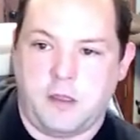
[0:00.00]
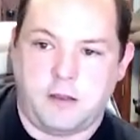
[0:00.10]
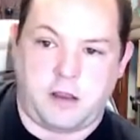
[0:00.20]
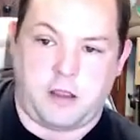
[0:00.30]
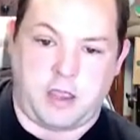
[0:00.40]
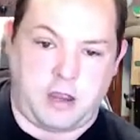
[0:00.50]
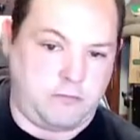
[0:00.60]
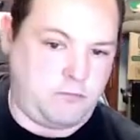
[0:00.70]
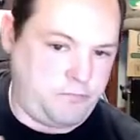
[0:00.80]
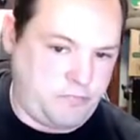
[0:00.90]
Now, again,
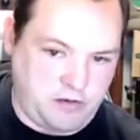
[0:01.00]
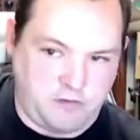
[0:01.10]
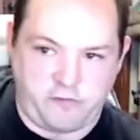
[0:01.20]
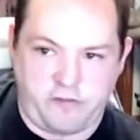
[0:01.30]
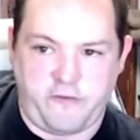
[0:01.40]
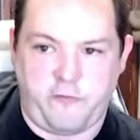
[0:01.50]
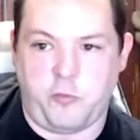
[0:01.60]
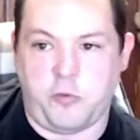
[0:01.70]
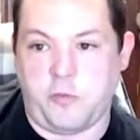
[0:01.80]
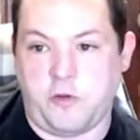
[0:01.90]
that doesn't give you
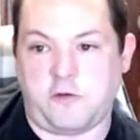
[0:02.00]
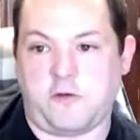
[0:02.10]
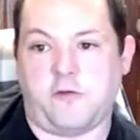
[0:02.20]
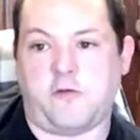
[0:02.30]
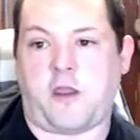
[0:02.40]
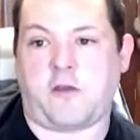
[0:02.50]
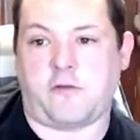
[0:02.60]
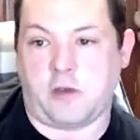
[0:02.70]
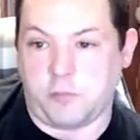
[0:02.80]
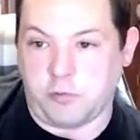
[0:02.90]
permissions to
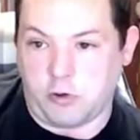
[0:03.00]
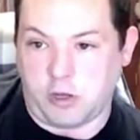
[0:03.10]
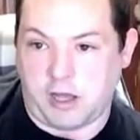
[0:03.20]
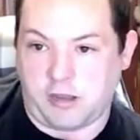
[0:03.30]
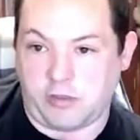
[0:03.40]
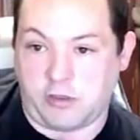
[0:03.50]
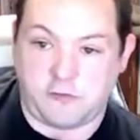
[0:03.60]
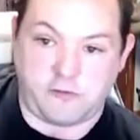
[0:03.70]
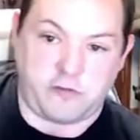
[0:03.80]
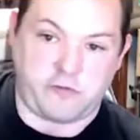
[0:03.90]
actually deploy anything. It
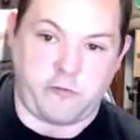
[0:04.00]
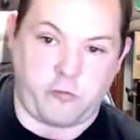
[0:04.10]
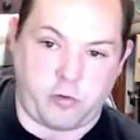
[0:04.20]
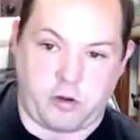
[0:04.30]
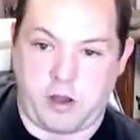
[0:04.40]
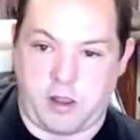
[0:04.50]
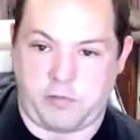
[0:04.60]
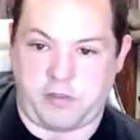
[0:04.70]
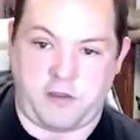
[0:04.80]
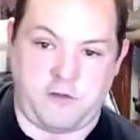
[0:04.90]
just lets you create an
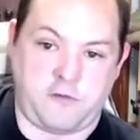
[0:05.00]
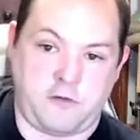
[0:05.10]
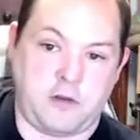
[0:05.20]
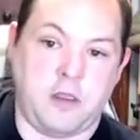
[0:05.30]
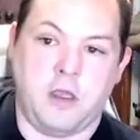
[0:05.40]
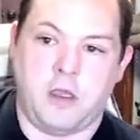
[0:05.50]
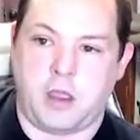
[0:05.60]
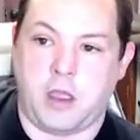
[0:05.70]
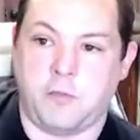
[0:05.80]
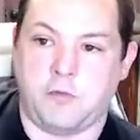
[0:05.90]
application
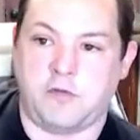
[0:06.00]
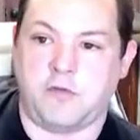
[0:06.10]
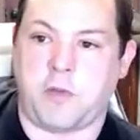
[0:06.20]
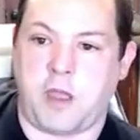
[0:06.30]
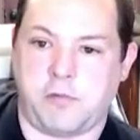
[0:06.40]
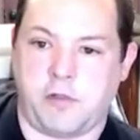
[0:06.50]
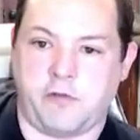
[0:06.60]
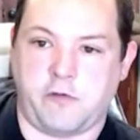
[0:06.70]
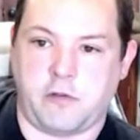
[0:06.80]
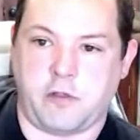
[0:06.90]
and put pipelines
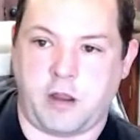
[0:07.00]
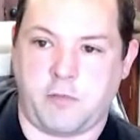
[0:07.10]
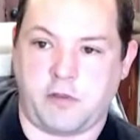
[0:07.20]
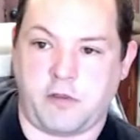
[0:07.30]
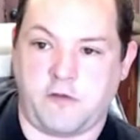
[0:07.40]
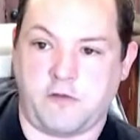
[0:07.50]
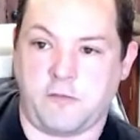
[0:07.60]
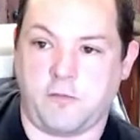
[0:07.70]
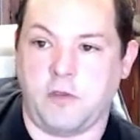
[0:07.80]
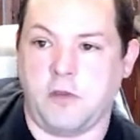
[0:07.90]
under that application.
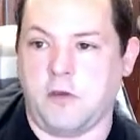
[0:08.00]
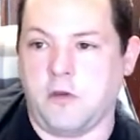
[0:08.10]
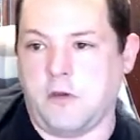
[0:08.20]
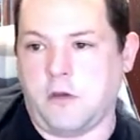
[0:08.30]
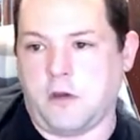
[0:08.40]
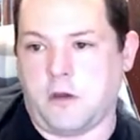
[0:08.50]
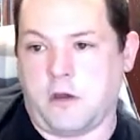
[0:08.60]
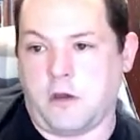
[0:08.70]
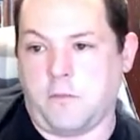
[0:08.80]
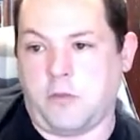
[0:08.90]

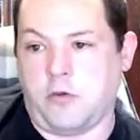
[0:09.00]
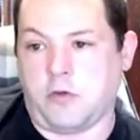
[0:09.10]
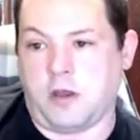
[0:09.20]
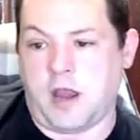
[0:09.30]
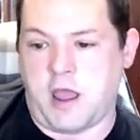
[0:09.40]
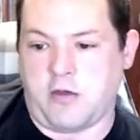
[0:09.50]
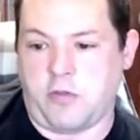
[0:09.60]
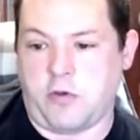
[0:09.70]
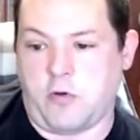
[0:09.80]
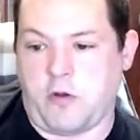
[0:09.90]
You can now,
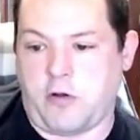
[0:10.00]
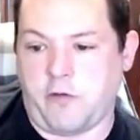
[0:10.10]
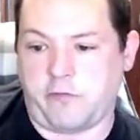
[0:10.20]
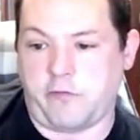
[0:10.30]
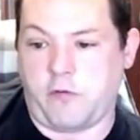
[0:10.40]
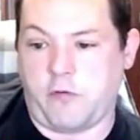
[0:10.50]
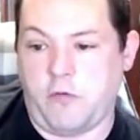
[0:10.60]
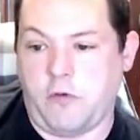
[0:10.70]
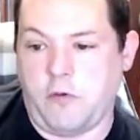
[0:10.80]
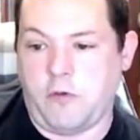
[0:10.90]
though, also
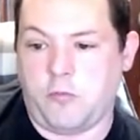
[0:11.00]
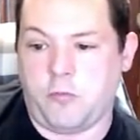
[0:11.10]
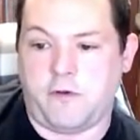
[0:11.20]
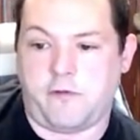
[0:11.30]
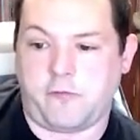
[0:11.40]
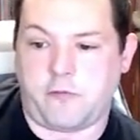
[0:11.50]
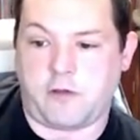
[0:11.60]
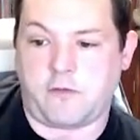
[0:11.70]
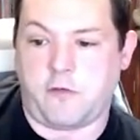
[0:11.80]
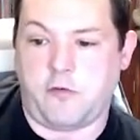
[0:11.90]

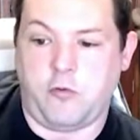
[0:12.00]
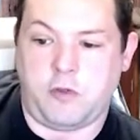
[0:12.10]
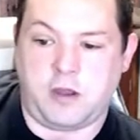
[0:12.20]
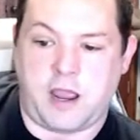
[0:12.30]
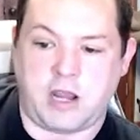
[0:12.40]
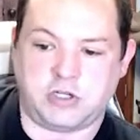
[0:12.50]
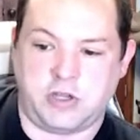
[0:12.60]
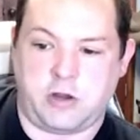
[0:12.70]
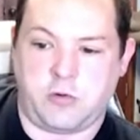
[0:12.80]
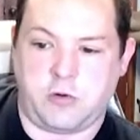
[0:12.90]
restrict who can actually
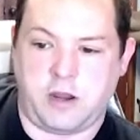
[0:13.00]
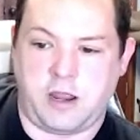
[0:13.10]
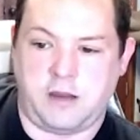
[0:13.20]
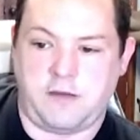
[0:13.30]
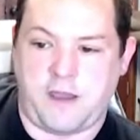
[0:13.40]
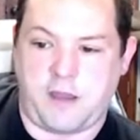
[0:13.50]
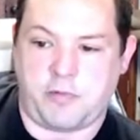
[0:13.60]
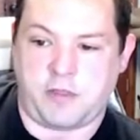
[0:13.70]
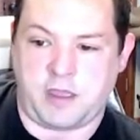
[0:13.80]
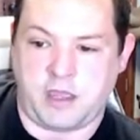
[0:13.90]
create
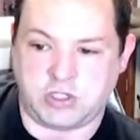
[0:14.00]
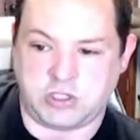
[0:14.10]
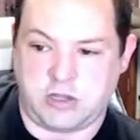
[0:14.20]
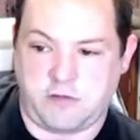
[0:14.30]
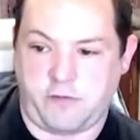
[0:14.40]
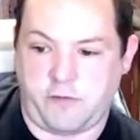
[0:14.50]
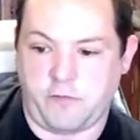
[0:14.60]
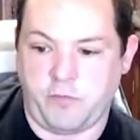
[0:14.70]
applications.